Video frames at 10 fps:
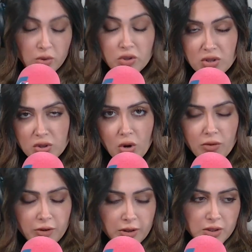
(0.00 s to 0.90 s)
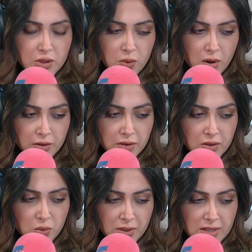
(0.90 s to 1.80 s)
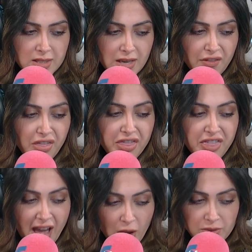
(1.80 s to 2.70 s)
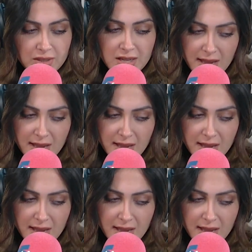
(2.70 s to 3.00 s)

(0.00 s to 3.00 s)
or just over 227,000